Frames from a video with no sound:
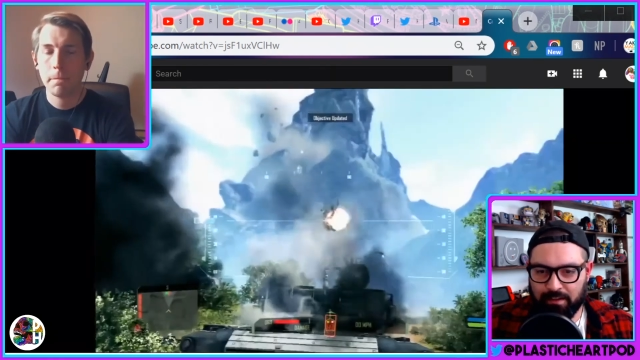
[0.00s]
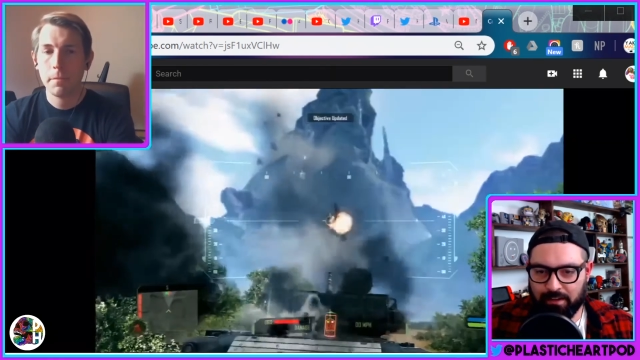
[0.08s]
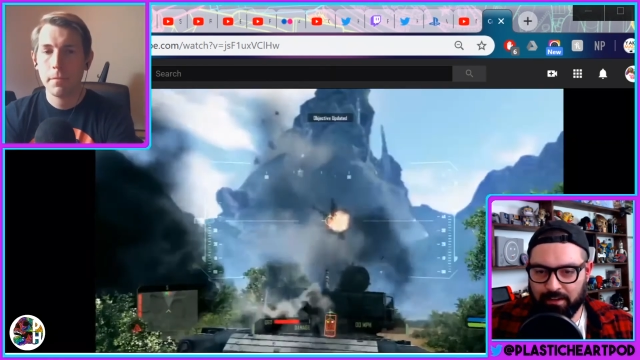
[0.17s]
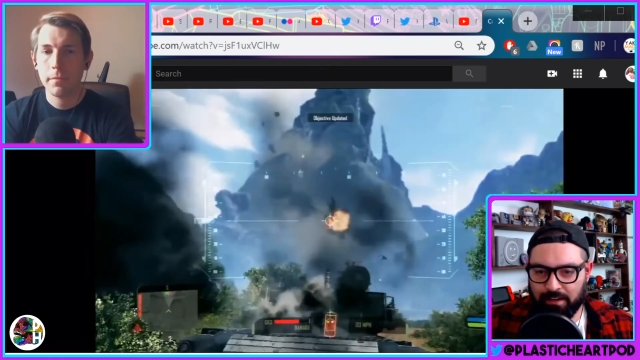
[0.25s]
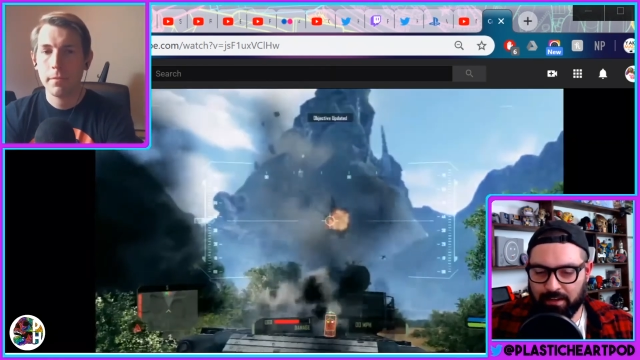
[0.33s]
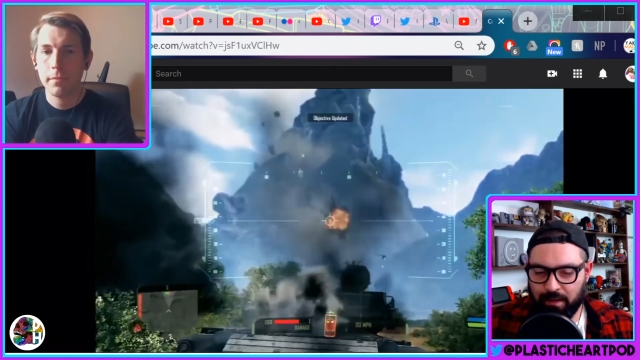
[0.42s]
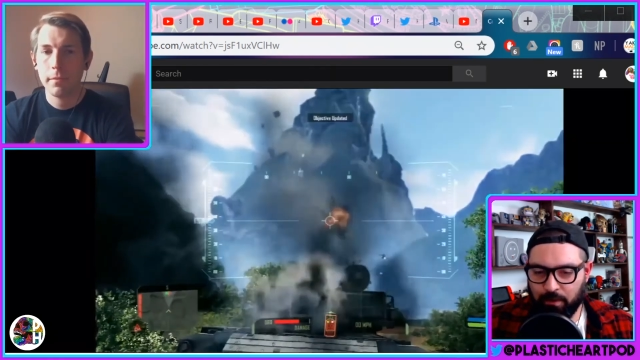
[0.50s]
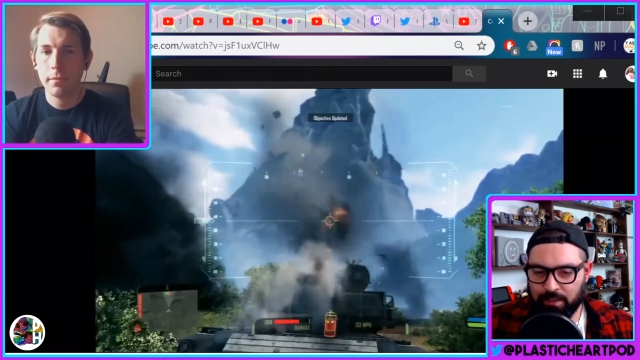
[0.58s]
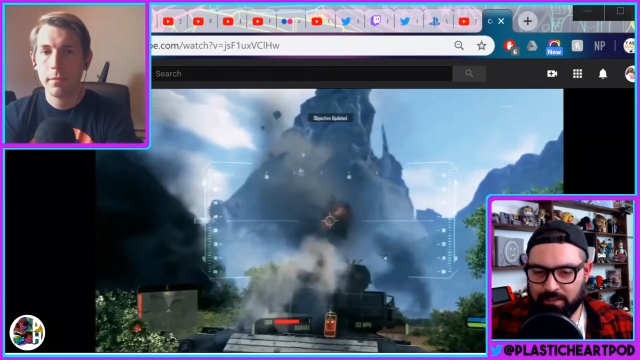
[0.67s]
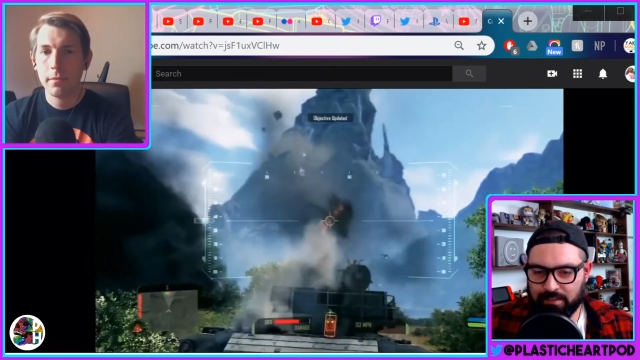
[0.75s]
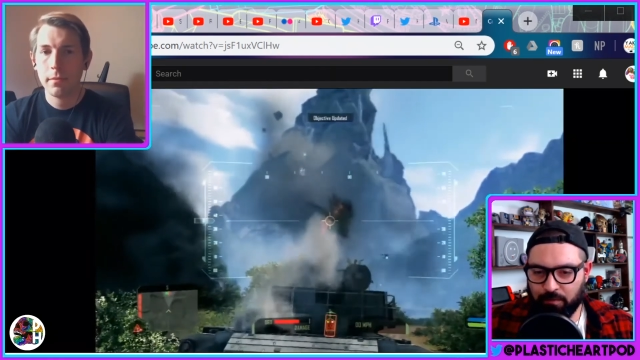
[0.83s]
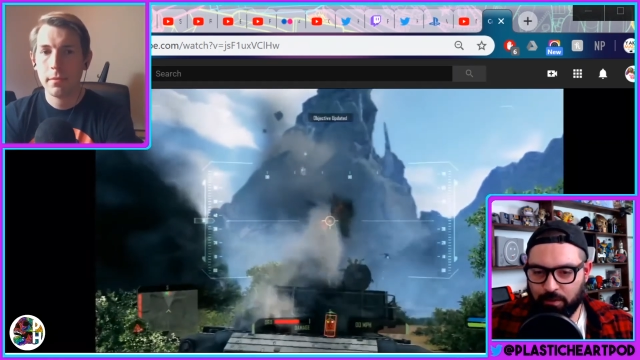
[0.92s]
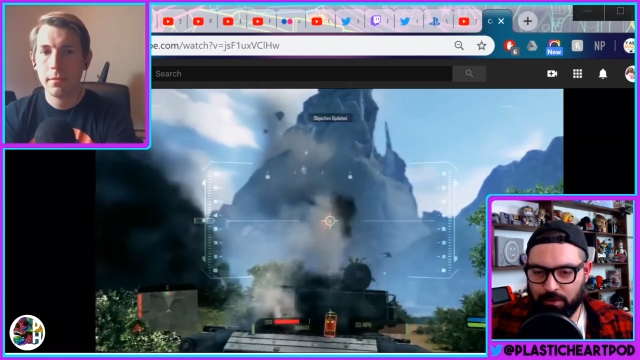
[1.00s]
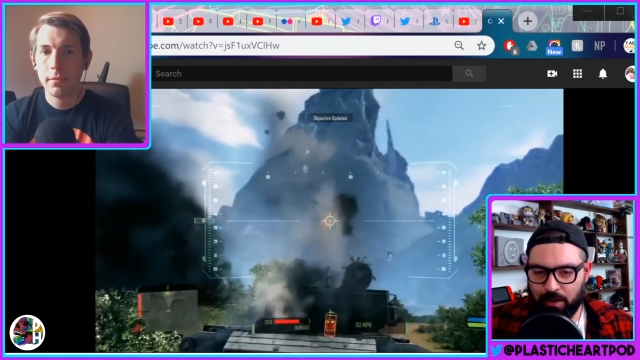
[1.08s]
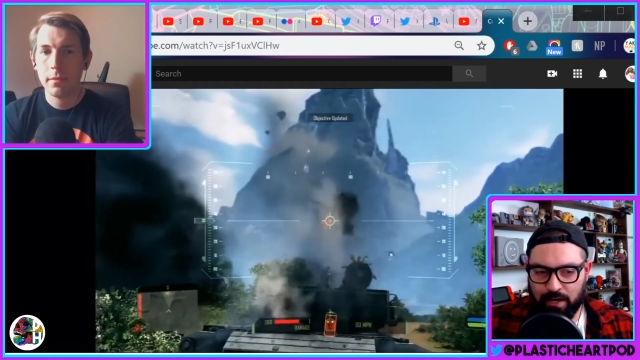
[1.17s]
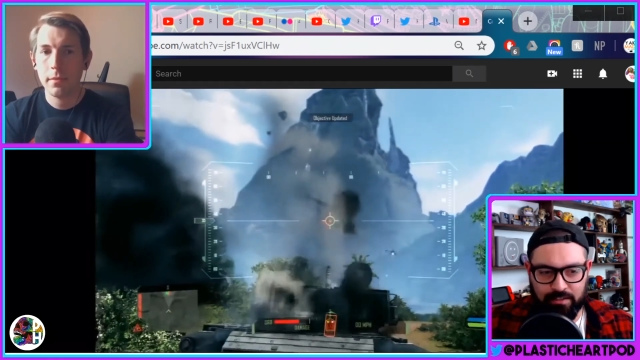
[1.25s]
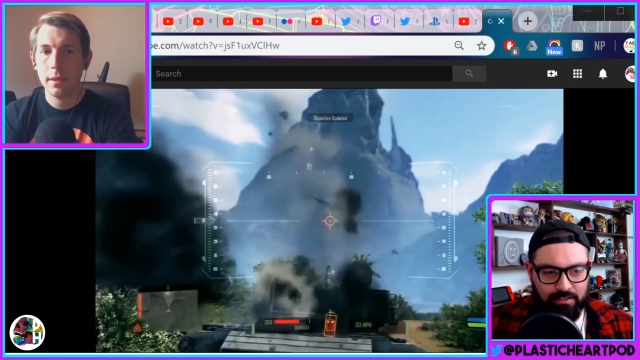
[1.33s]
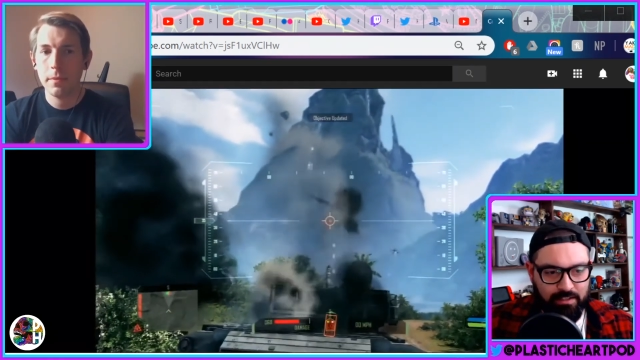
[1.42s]
Speaker 1: I can't wait to see what they're
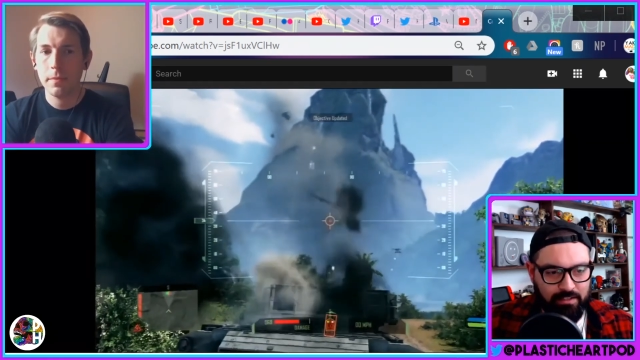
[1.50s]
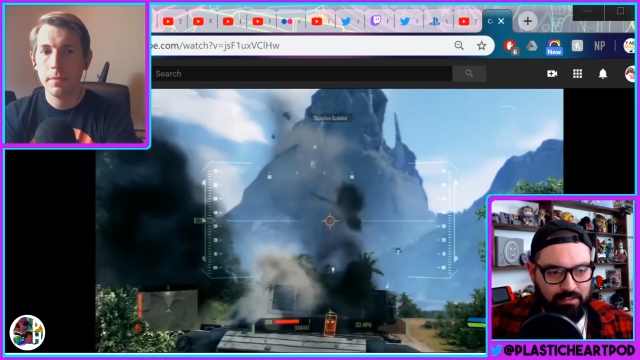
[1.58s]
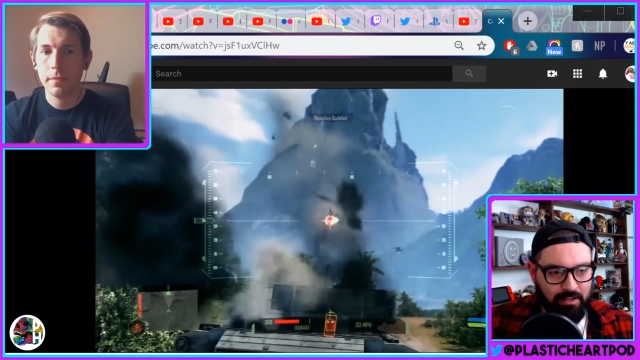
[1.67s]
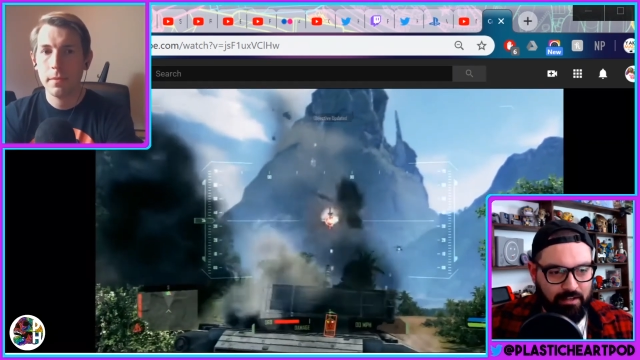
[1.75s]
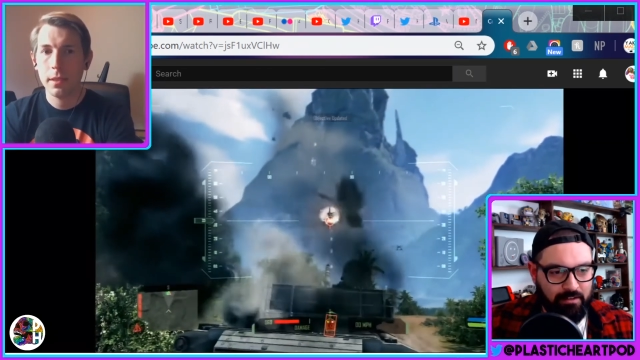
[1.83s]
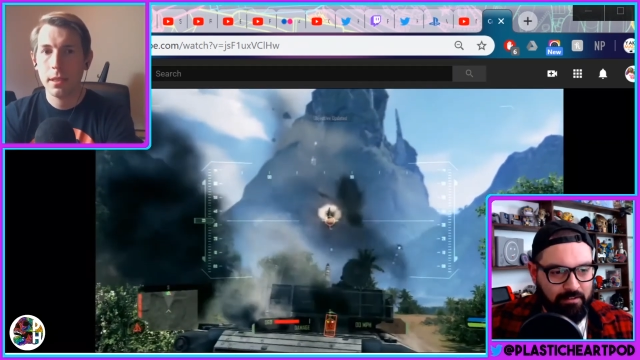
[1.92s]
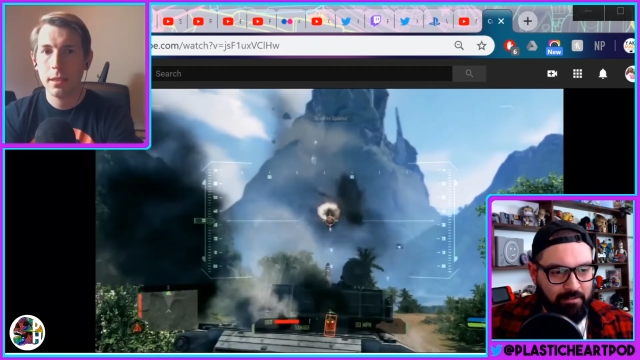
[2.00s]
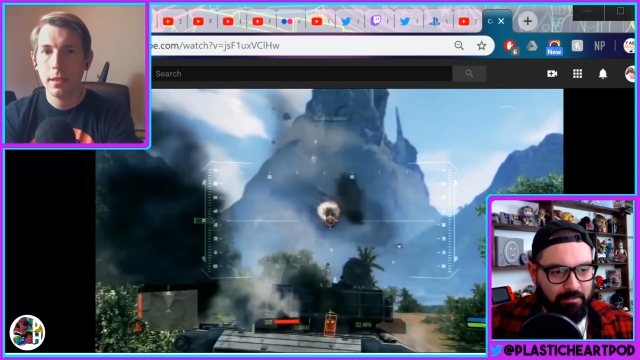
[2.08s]
actually teasing here.